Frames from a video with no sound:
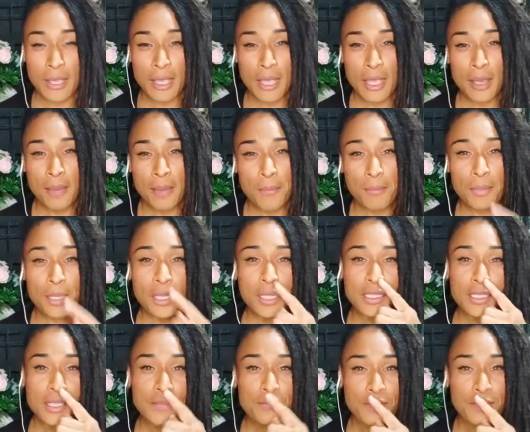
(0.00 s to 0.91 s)

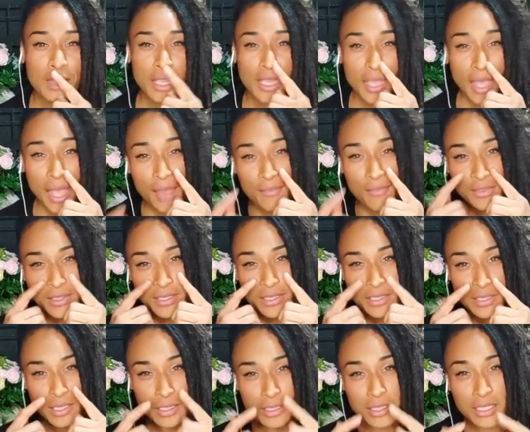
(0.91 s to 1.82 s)
Because if they have this
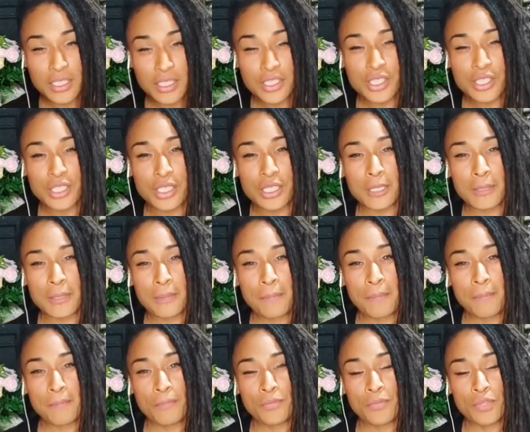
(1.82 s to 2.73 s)
condition,
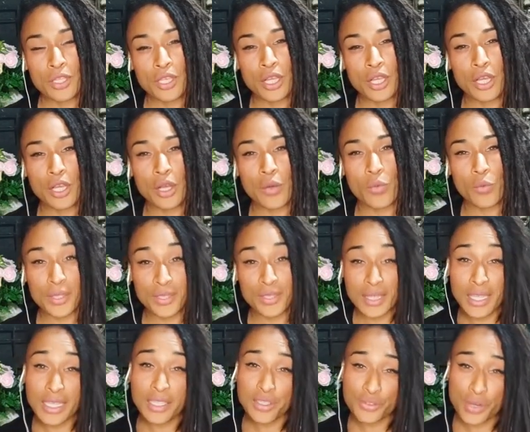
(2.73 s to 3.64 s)
when
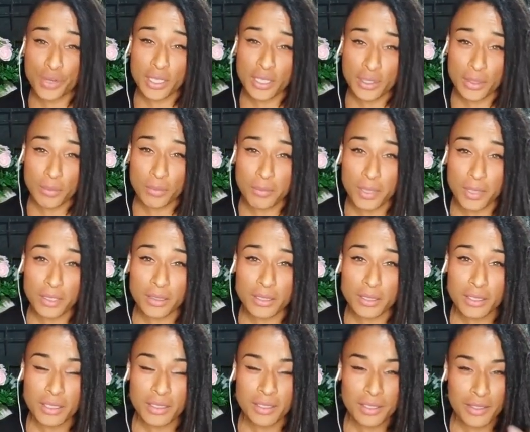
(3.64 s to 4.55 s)
they drink the
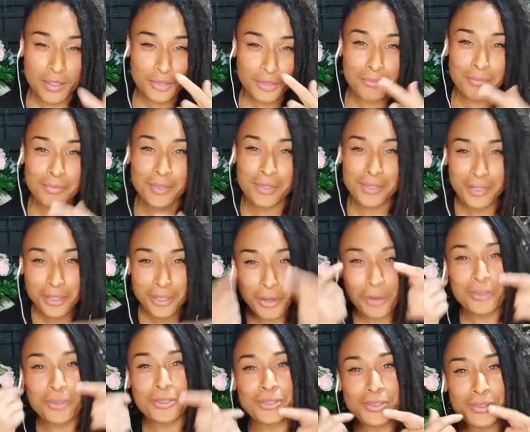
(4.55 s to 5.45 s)
milk
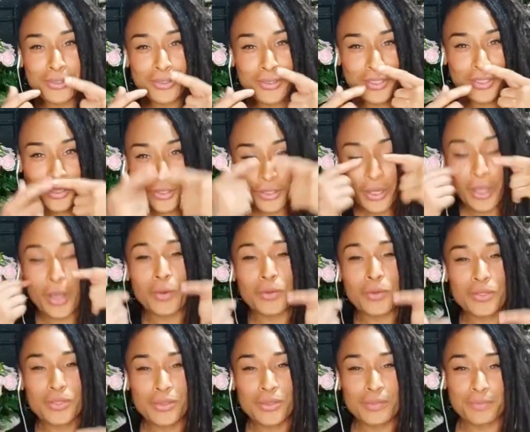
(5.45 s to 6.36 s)
goes to their
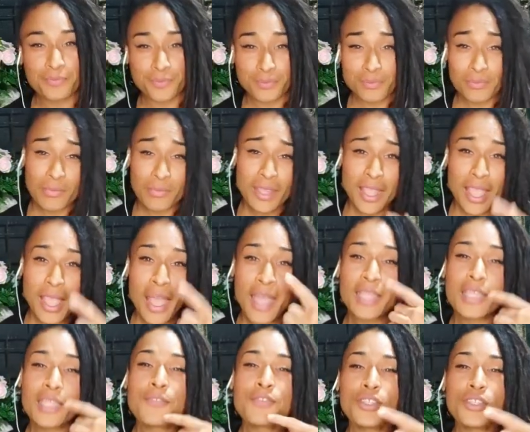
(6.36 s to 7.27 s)
nose.
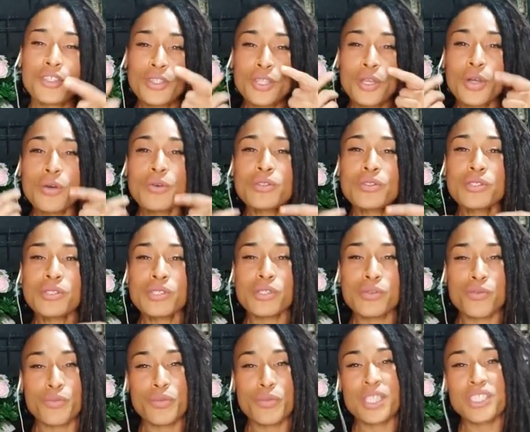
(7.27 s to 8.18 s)
And if the nose
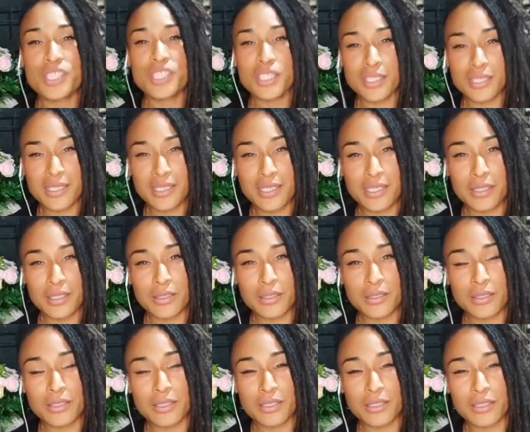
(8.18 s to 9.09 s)
reaches
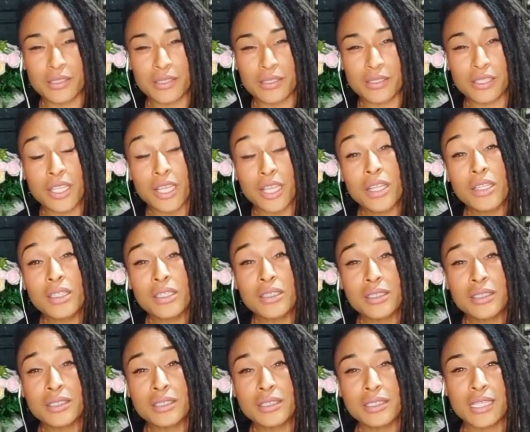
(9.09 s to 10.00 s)
the
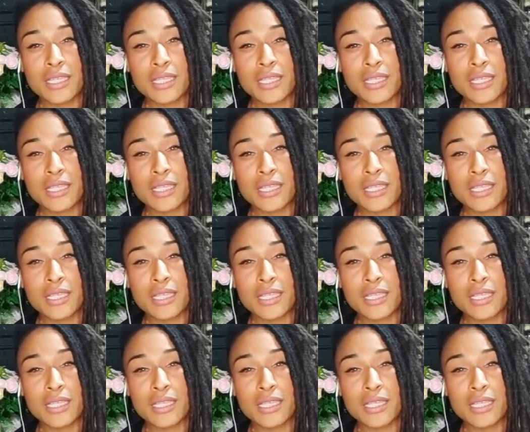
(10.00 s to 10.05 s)
lungs,